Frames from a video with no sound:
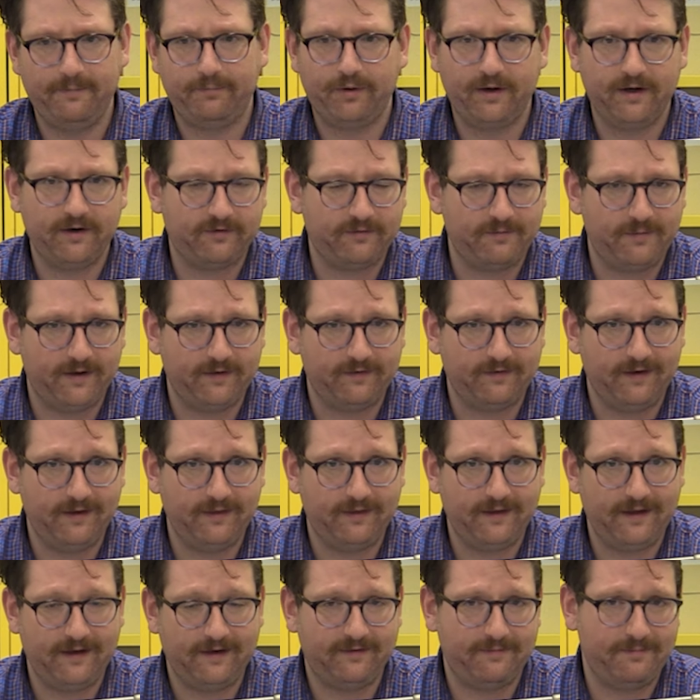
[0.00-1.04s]
a British
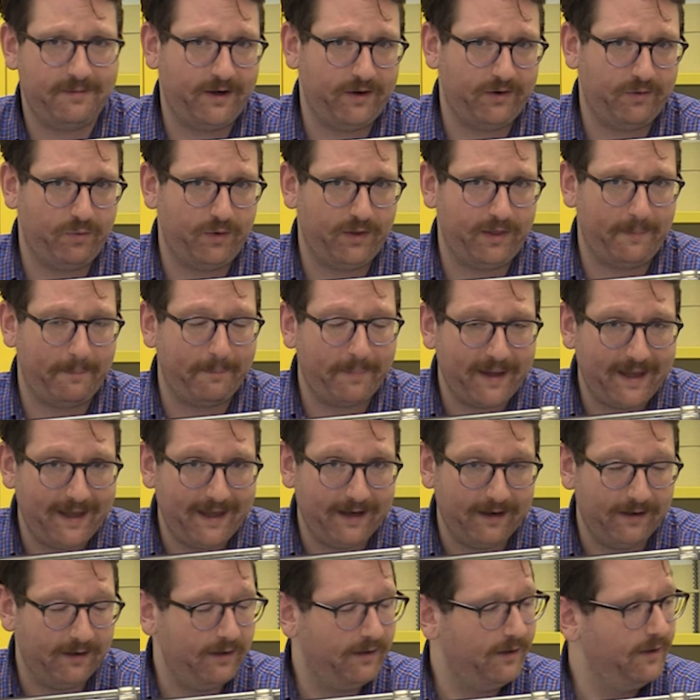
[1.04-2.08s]
musket that's mounted with a
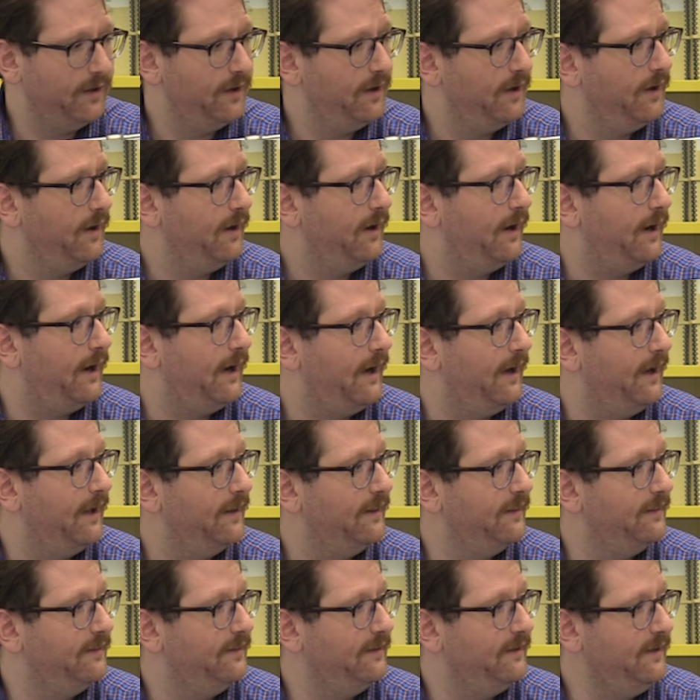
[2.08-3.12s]
pin.
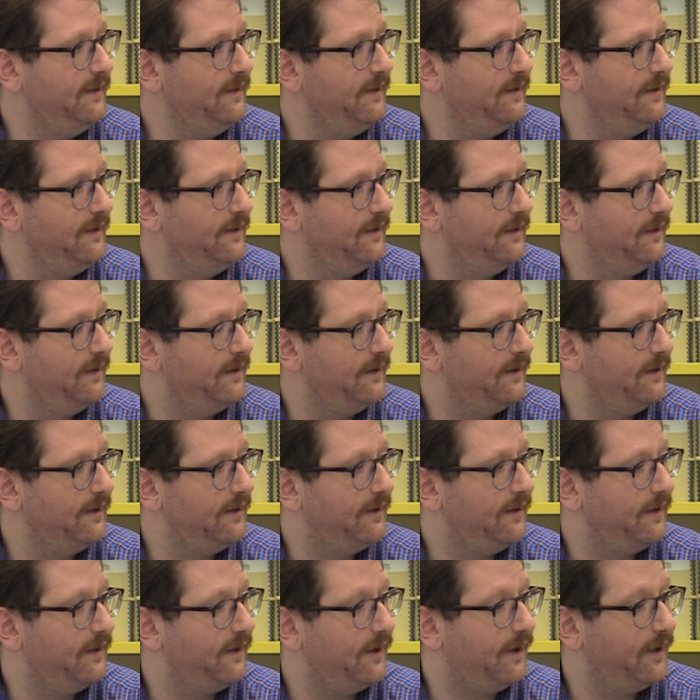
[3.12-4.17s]
The
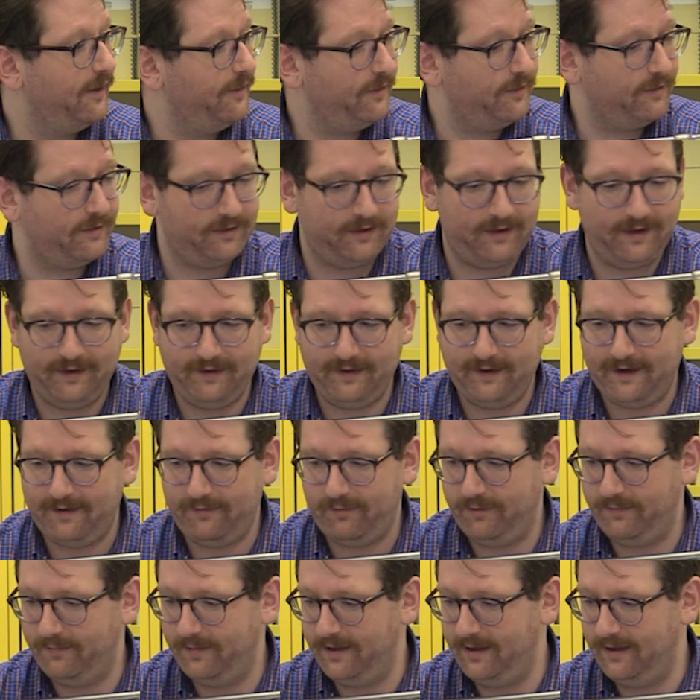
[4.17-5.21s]
other thing
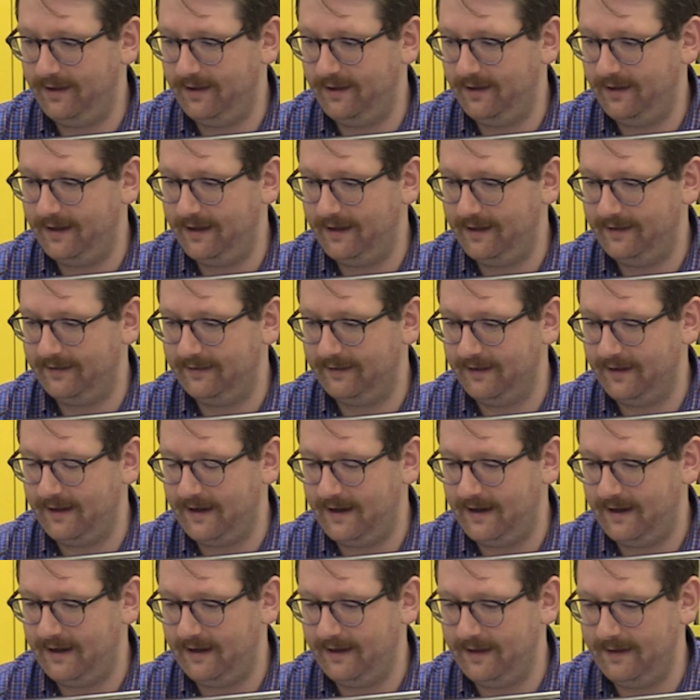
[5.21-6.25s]
that will be
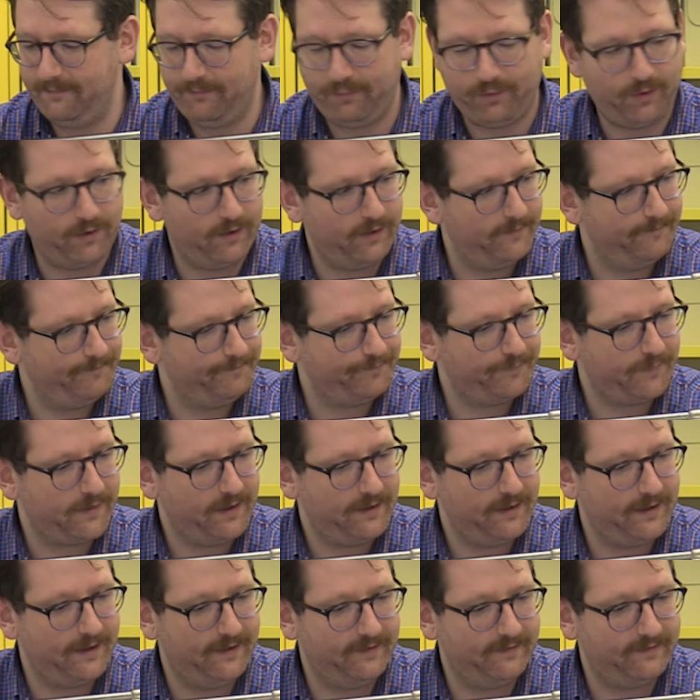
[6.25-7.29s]
important
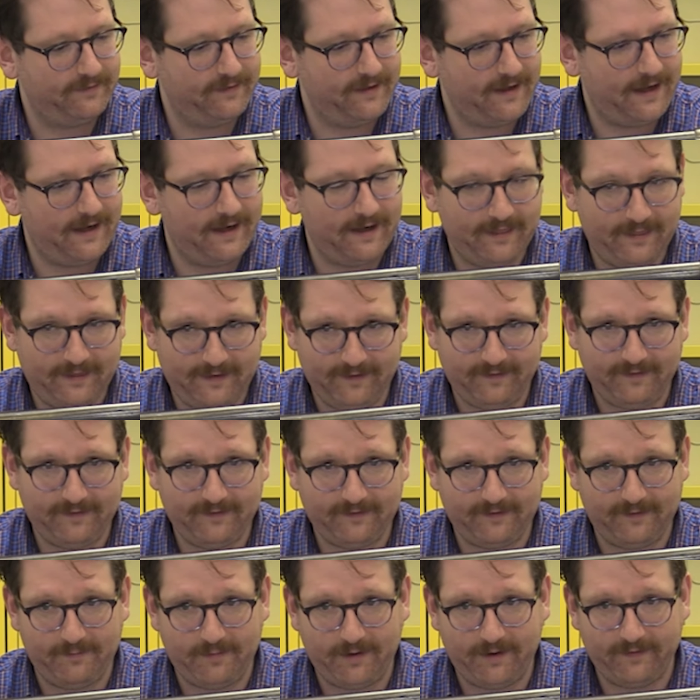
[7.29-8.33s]
is that this
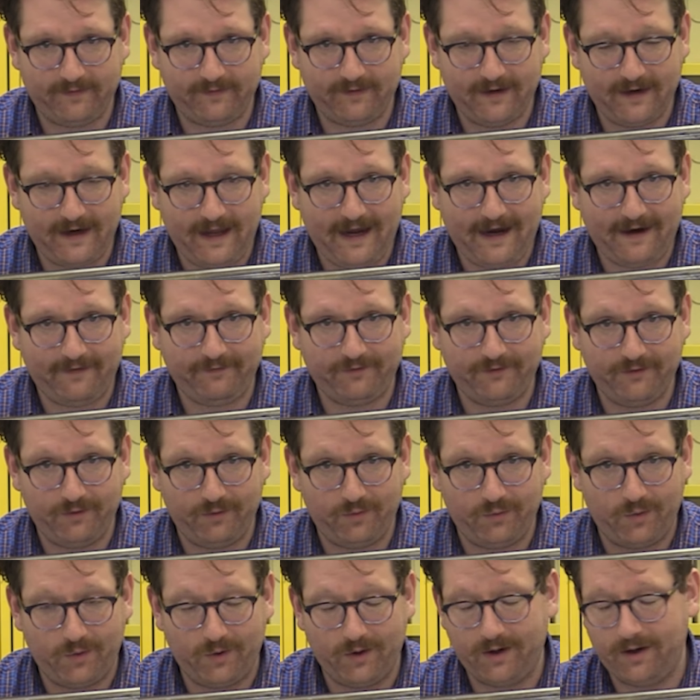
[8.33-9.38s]
is the musket after
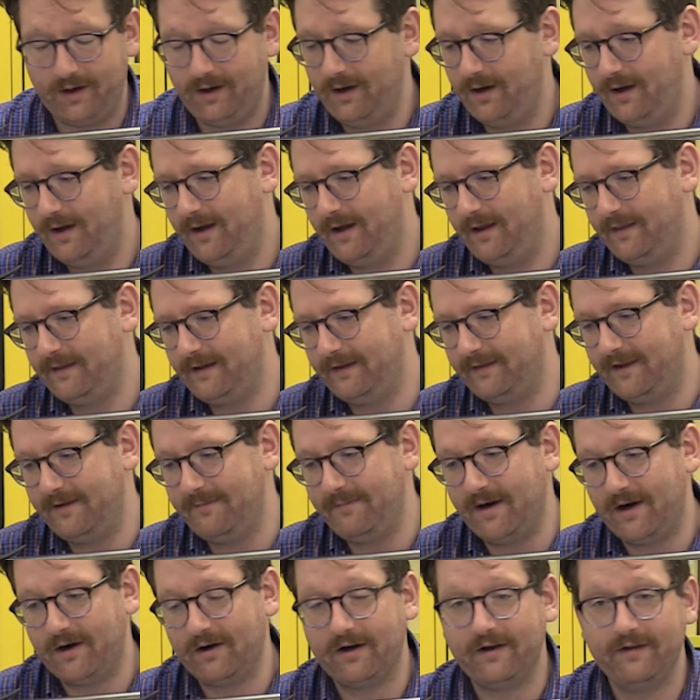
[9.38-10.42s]
the war that the
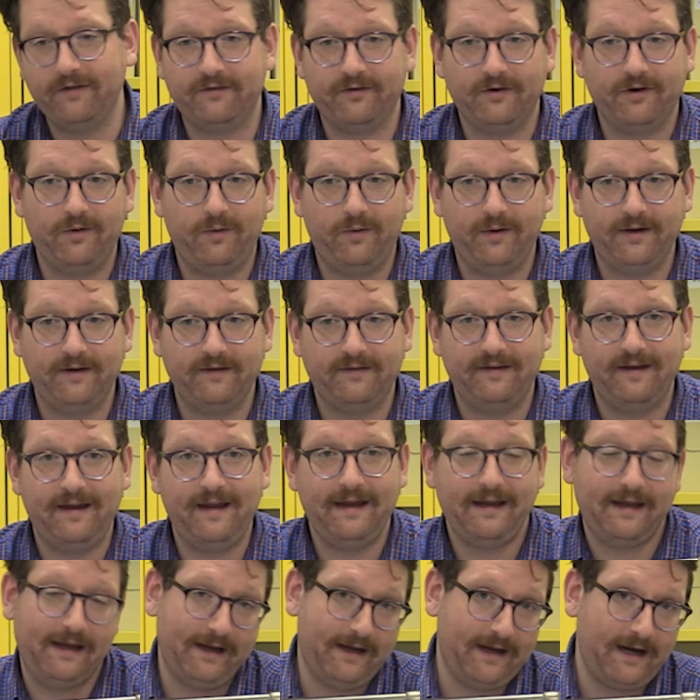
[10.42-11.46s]
Americans are going to
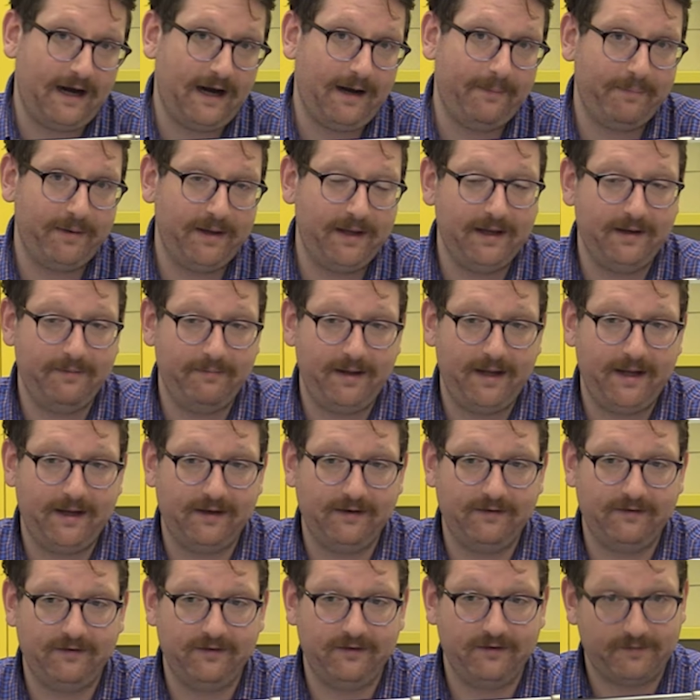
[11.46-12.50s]
take and copy and
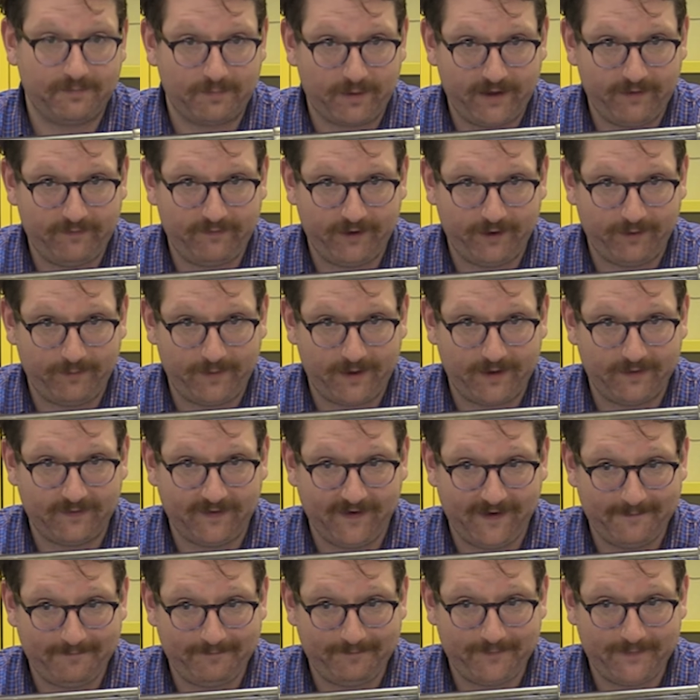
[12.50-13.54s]
make into the Springfield
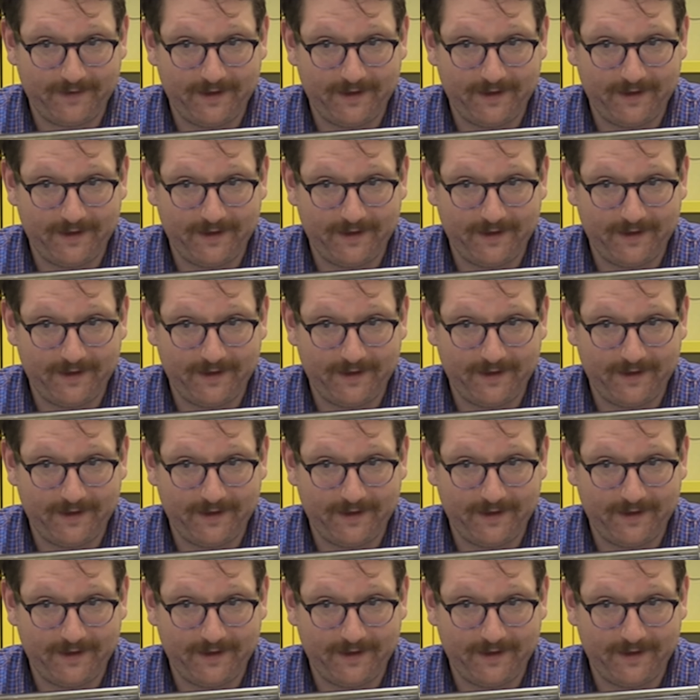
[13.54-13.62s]
musket.